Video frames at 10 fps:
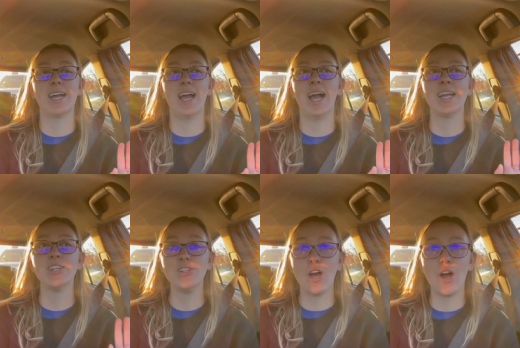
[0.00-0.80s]
I
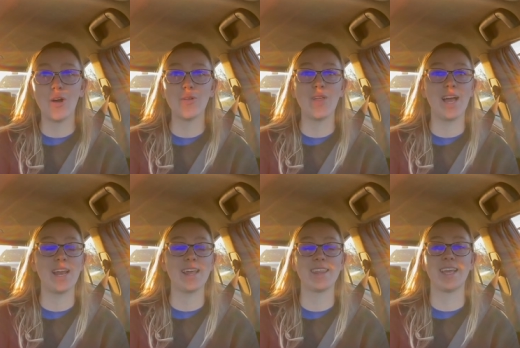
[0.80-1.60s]
know that
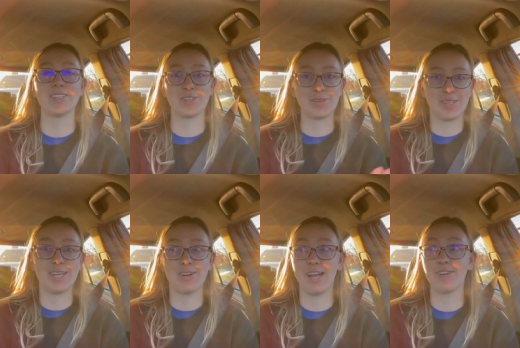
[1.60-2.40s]
things are really
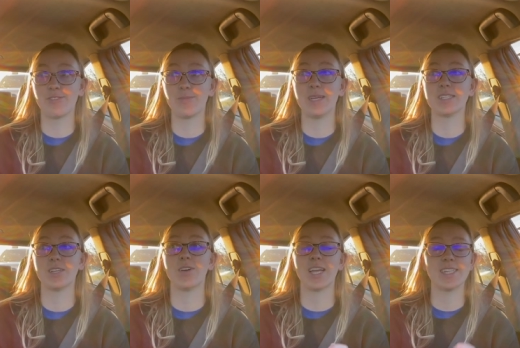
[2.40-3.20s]
great for me,
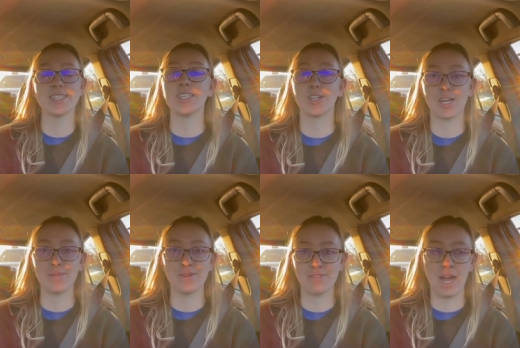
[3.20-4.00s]
so like it's still gonna
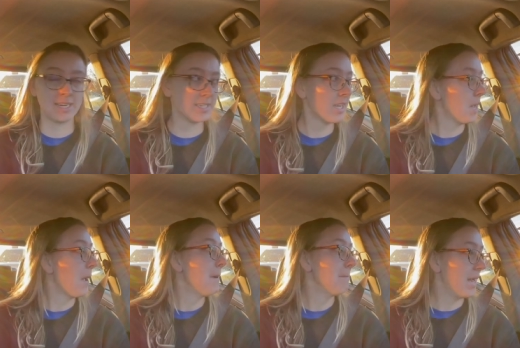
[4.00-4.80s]
be fine.
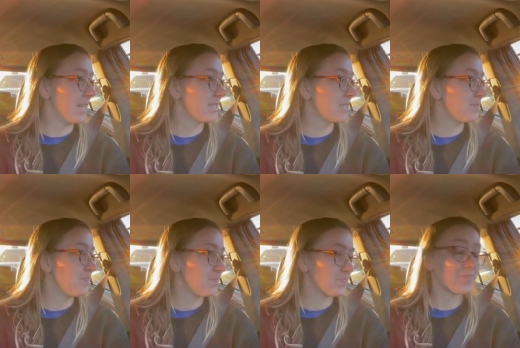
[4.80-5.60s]
But
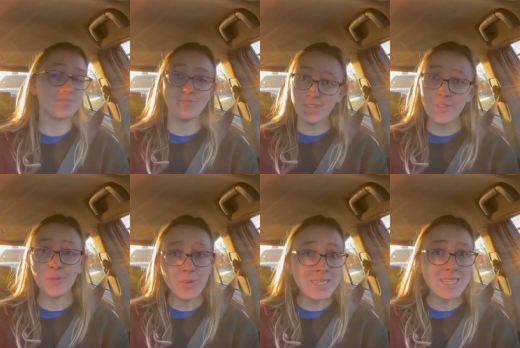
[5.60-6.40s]

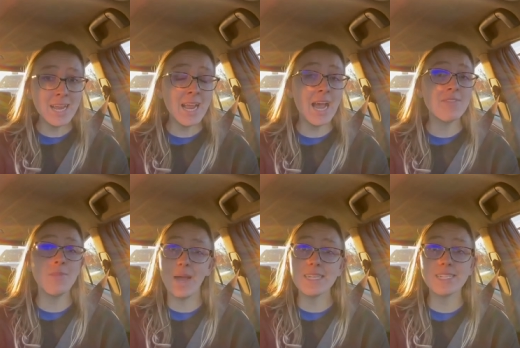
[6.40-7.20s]
the reason I have a
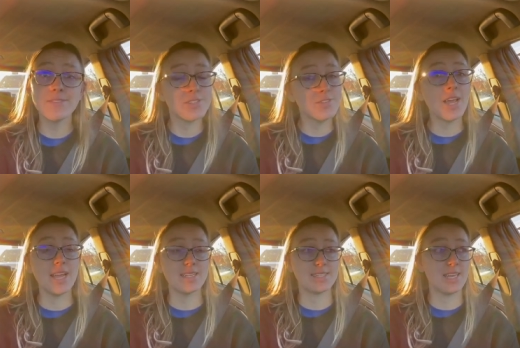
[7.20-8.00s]
massive
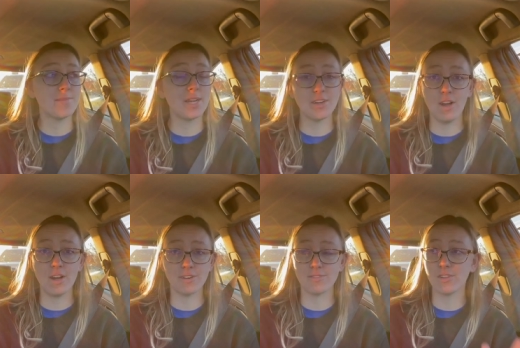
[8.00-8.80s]
suitcase in my
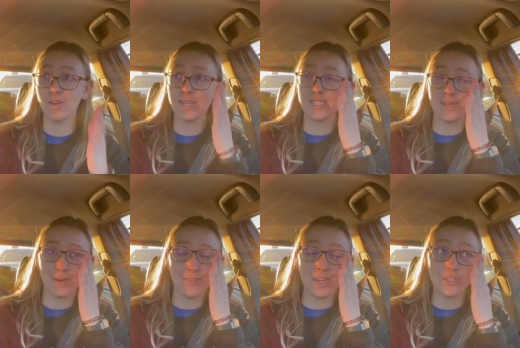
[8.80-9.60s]
car for going to see
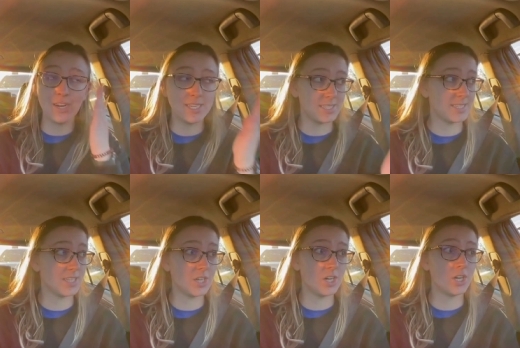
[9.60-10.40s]
my friend Grace
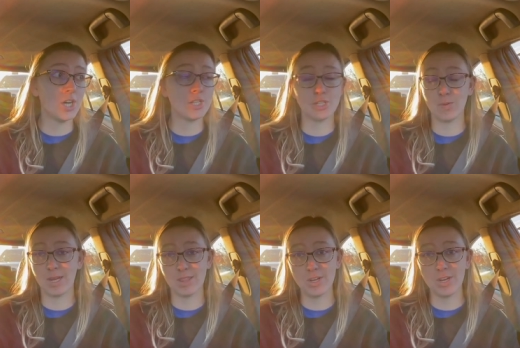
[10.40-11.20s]
until the
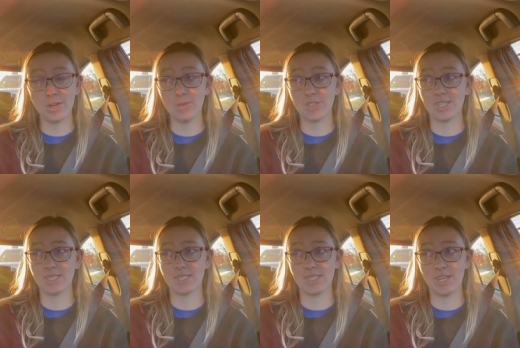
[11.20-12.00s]
twenty-third, which
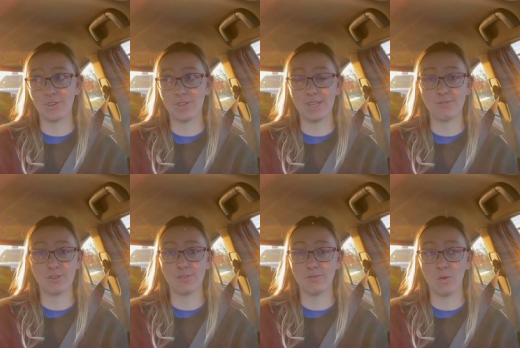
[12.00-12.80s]
is literally
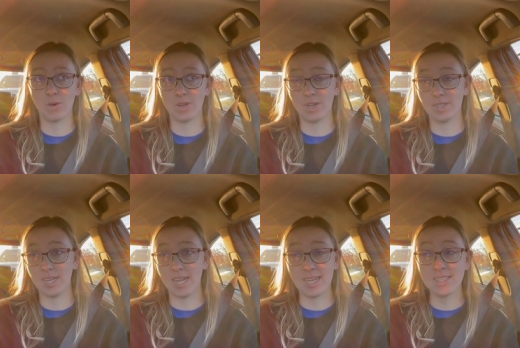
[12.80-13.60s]
for four
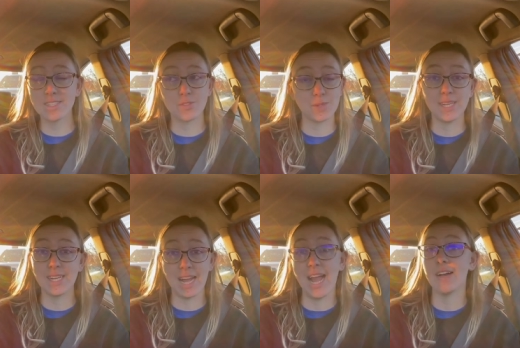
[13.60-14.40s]
days, three
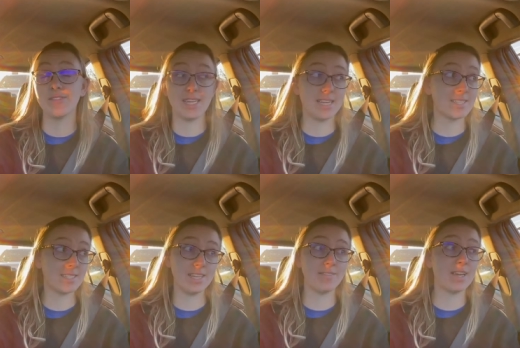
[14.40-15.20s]
and a half days
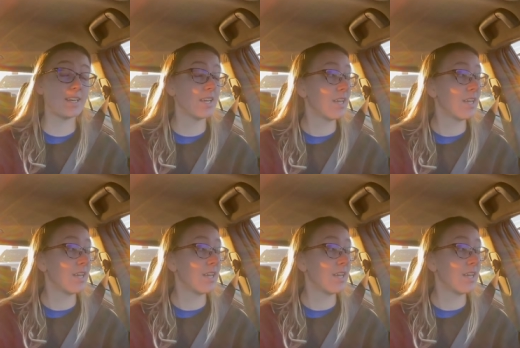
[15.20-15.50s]
even,